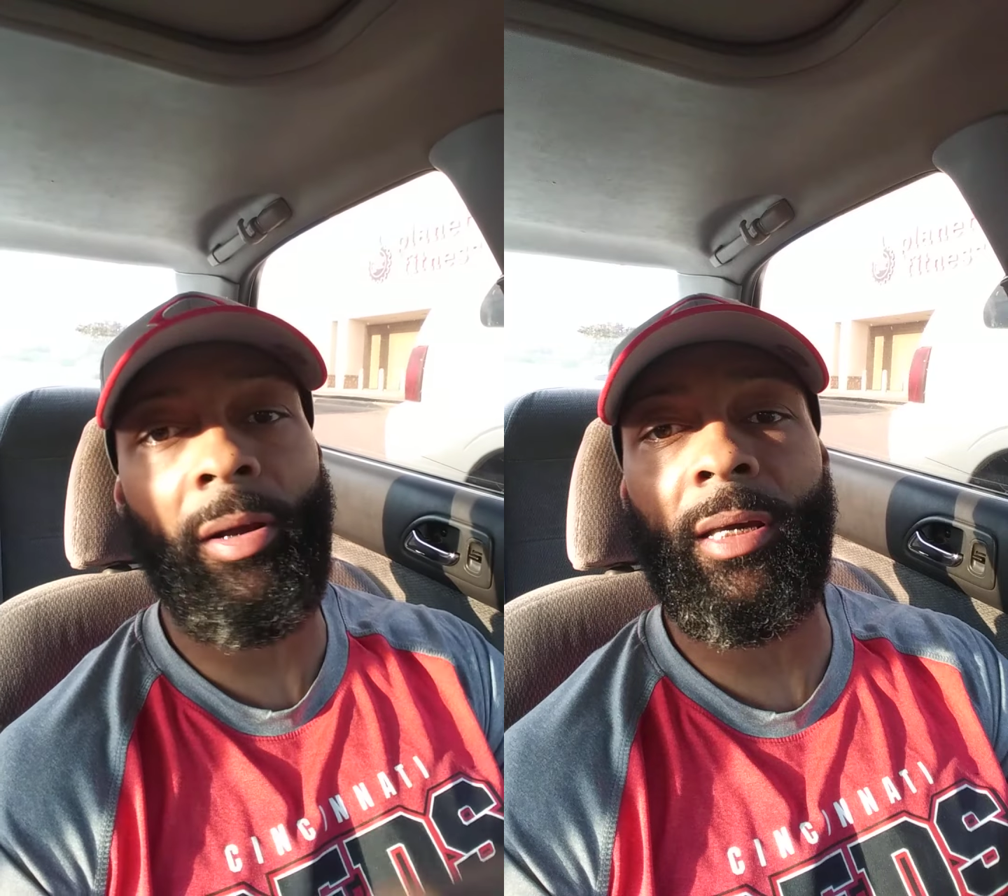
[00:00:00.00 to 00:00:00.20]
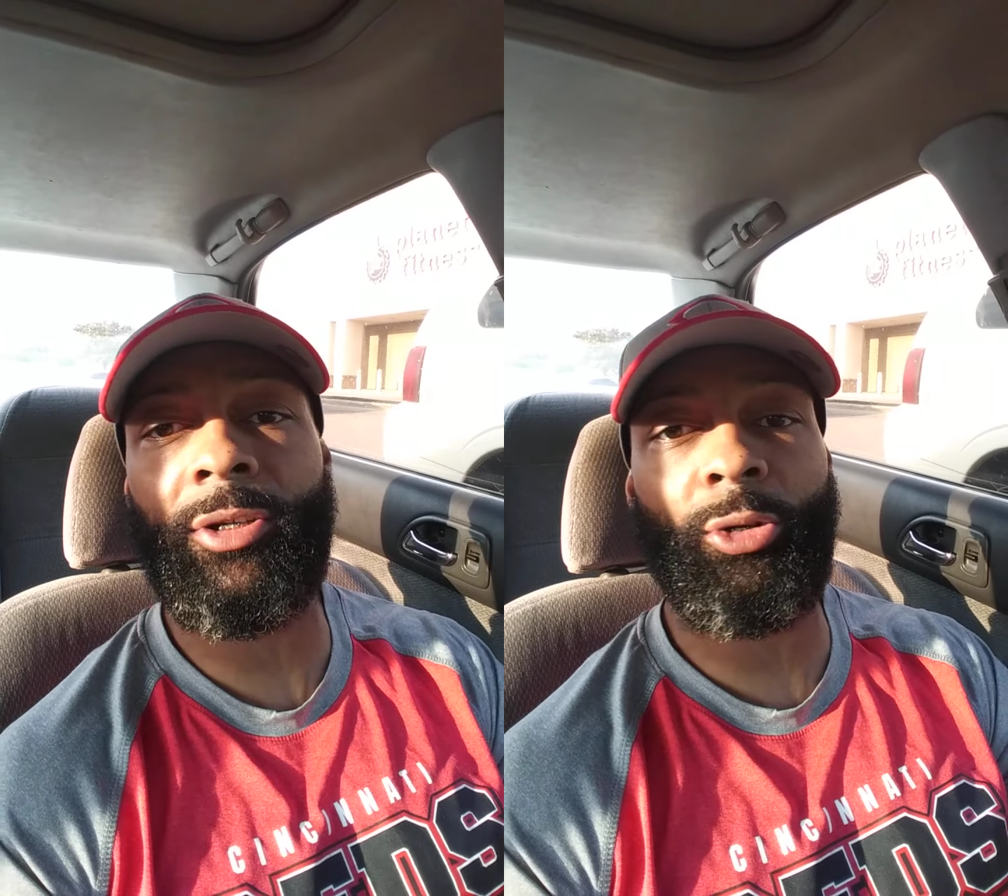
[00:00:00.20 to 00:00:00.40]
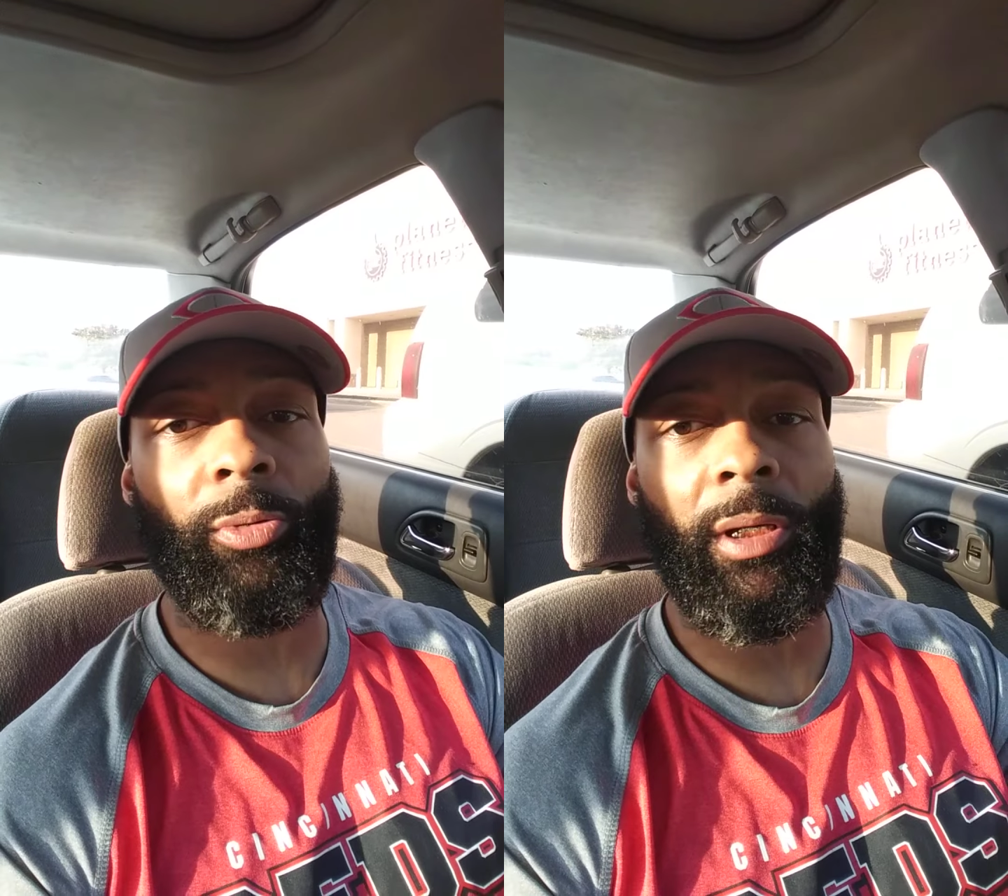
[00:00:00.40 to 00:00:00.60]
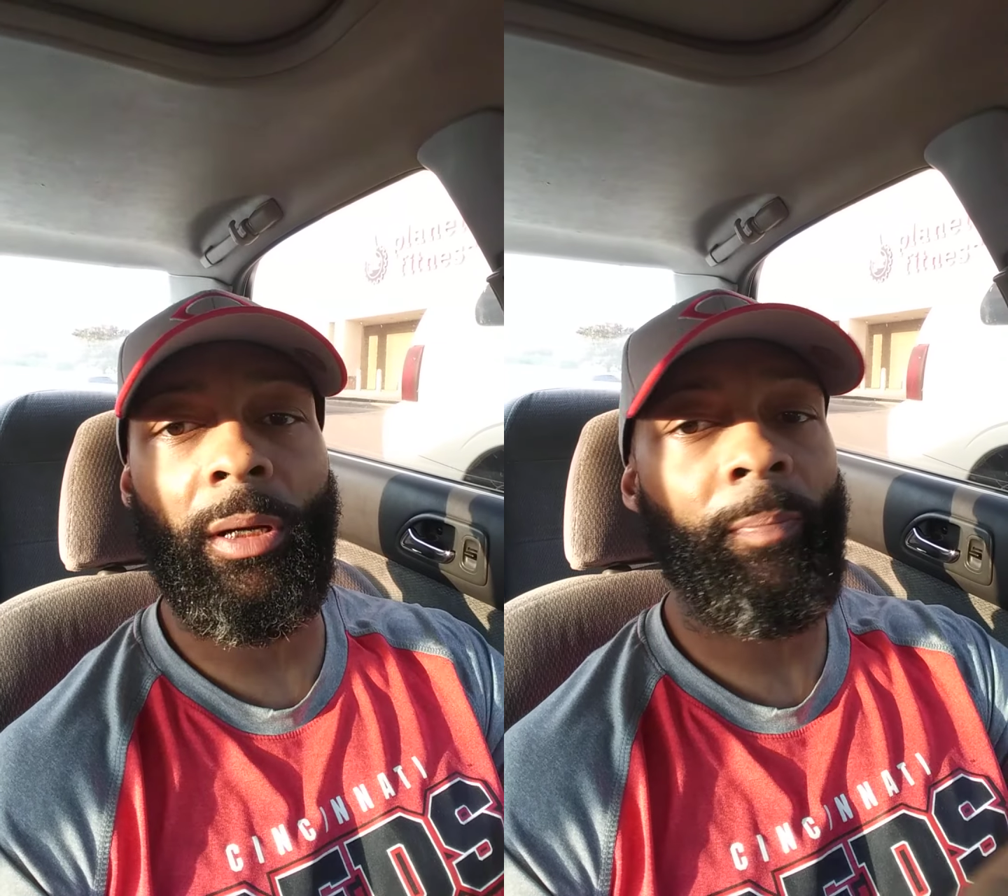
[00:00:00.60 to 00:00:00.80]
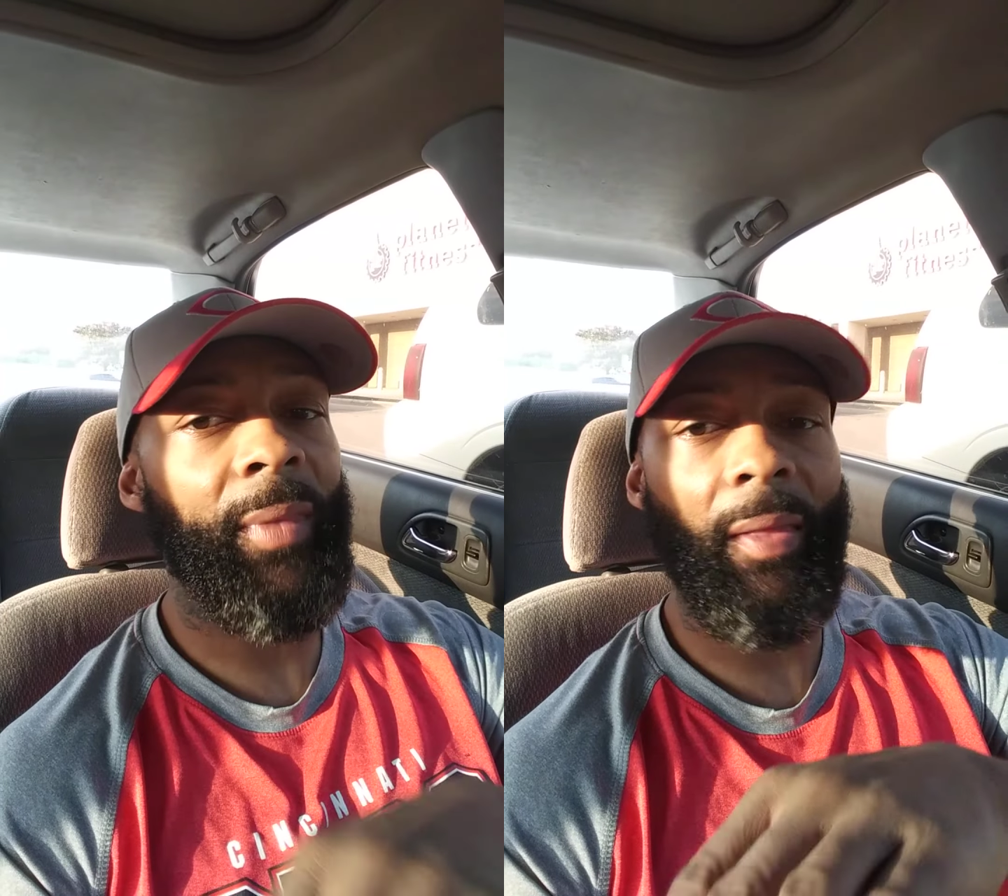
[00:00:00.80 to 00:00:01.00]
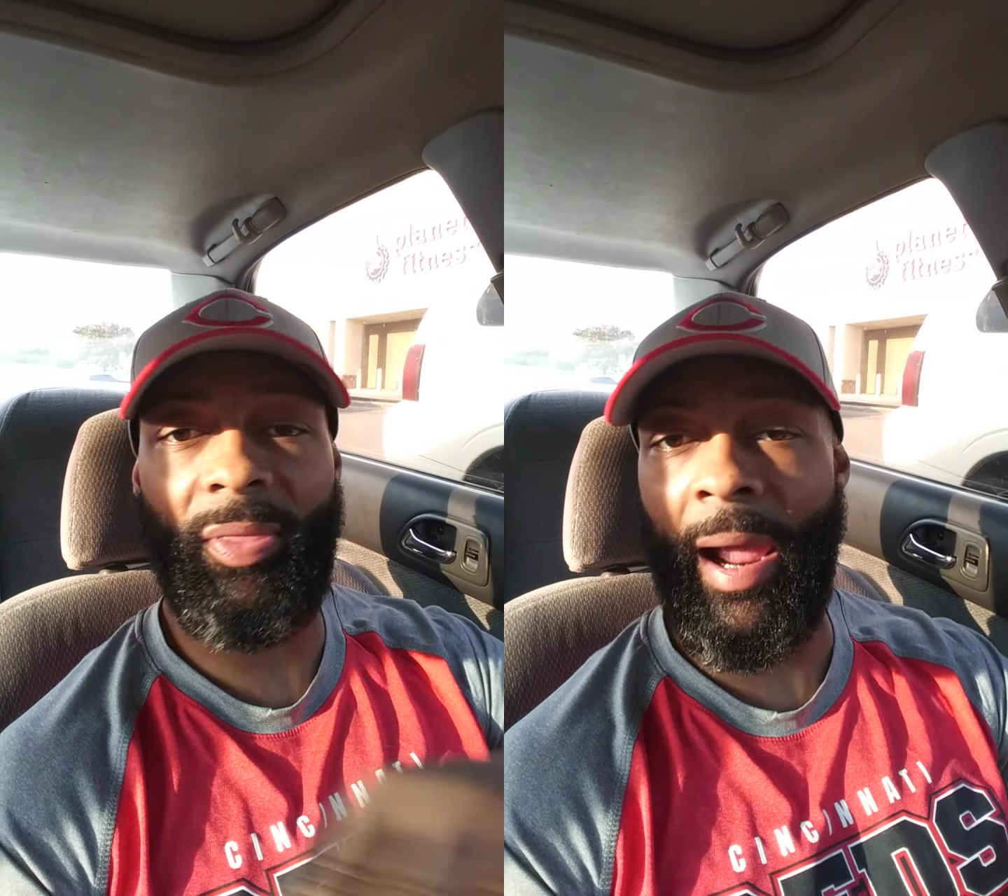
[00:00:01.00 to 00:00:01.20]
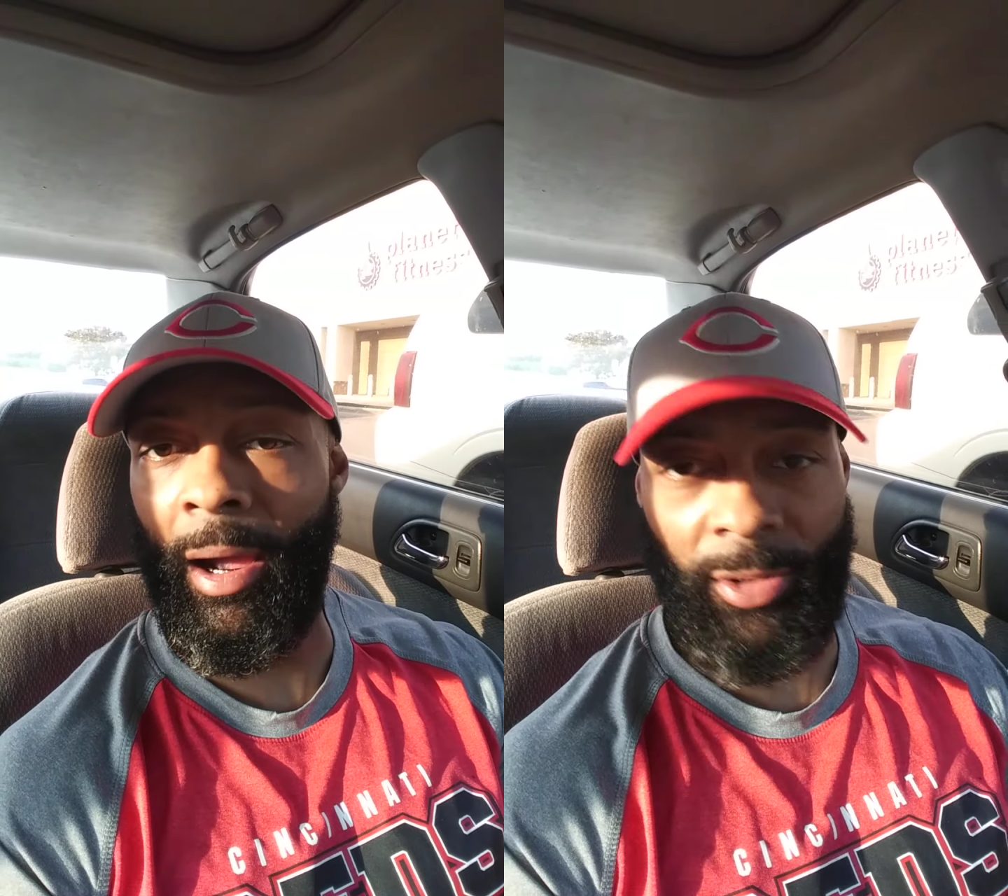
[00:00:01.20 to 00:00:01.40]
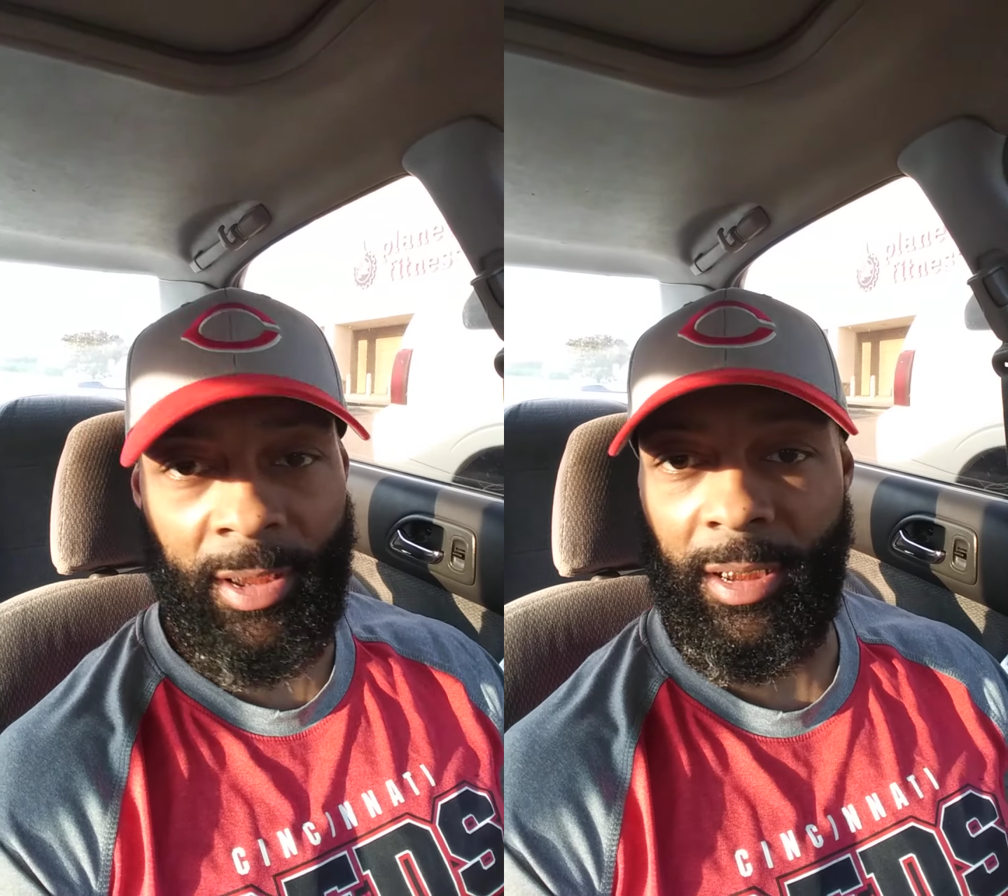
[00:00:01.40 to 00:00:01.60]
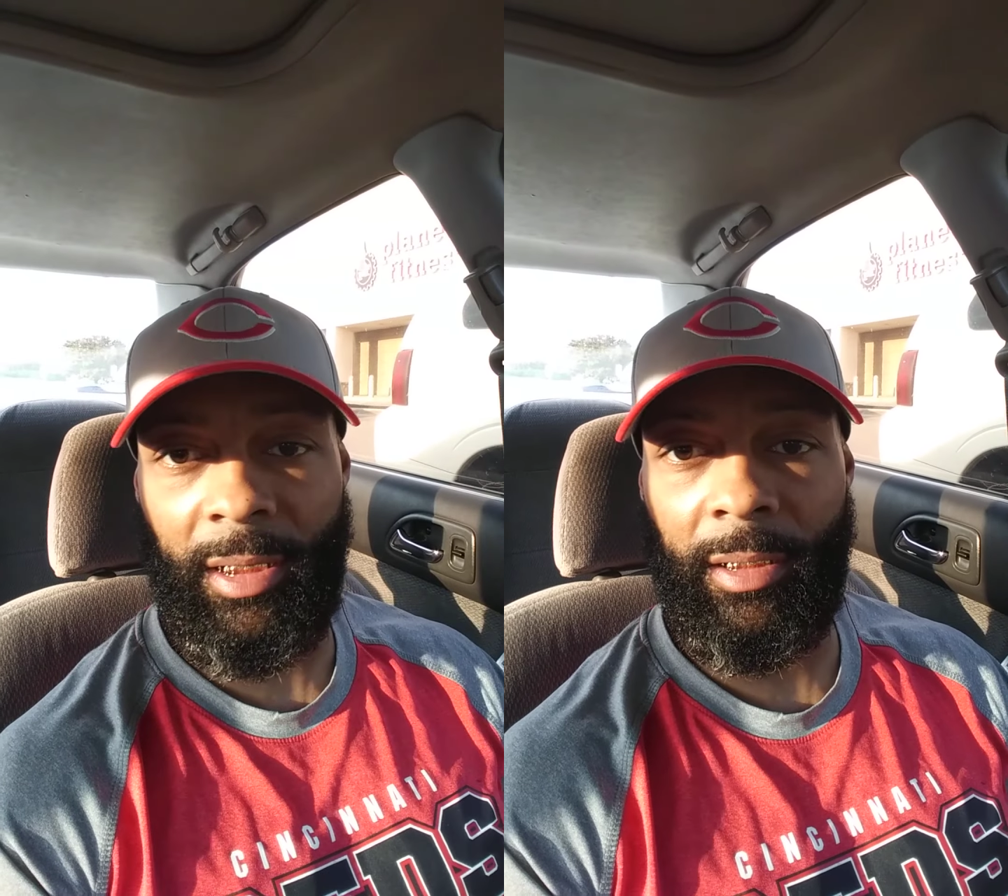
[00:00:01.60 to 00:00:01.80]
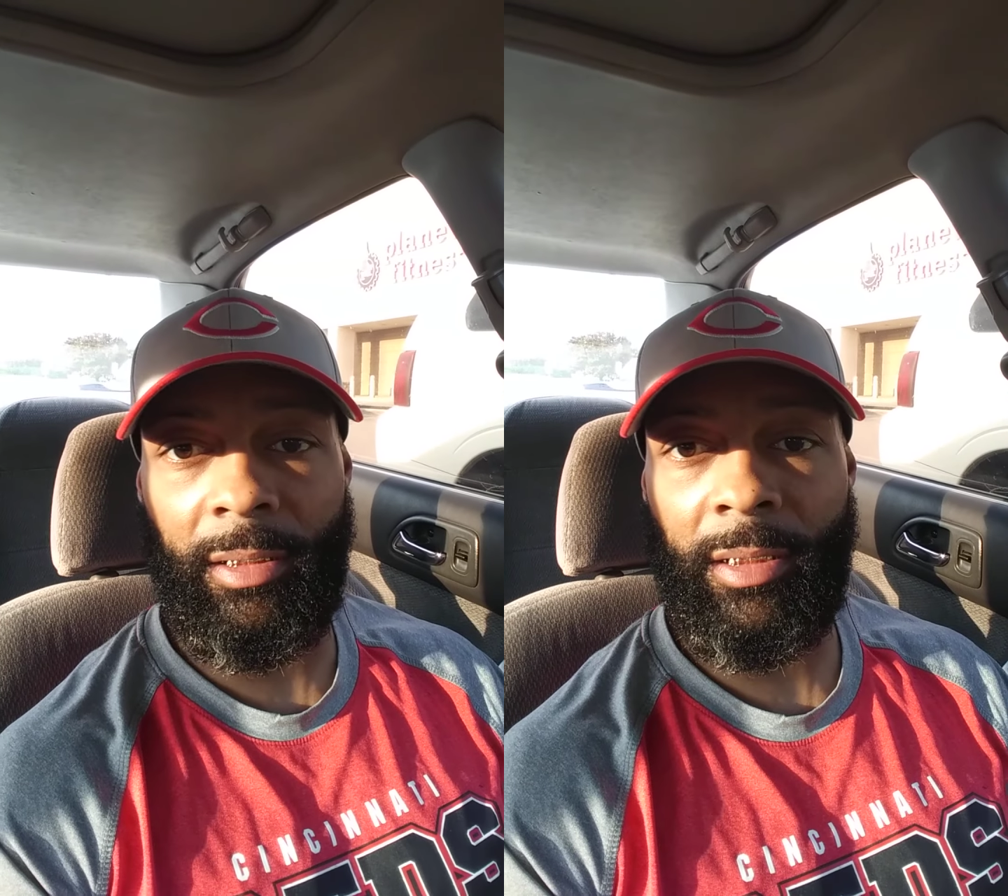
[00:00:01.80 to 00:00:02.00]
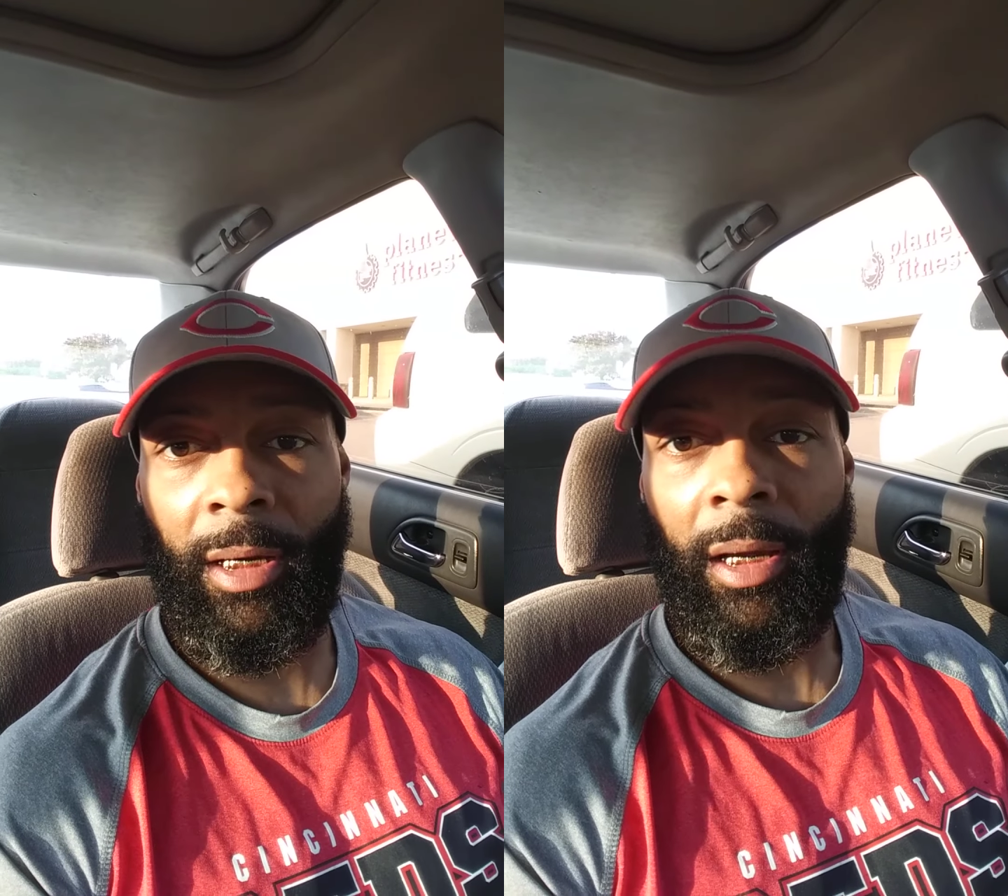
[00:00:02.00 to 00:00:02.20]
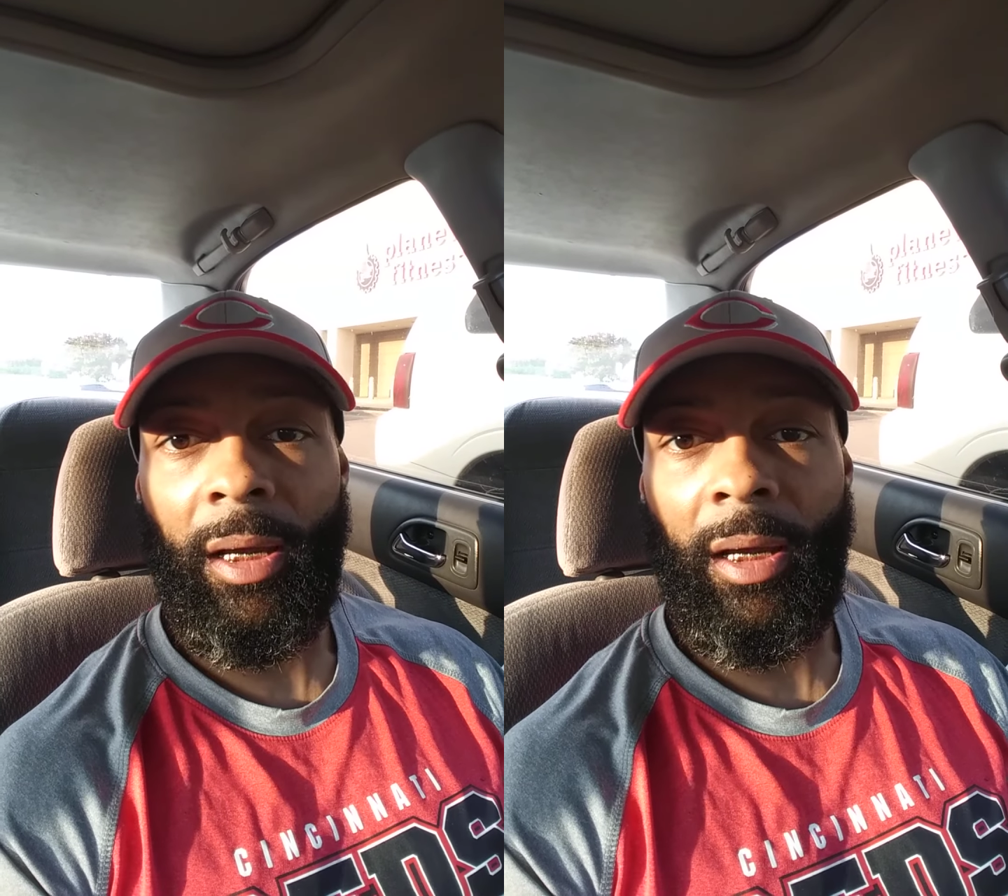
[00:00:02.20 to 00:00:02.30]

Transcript: history thousands of years.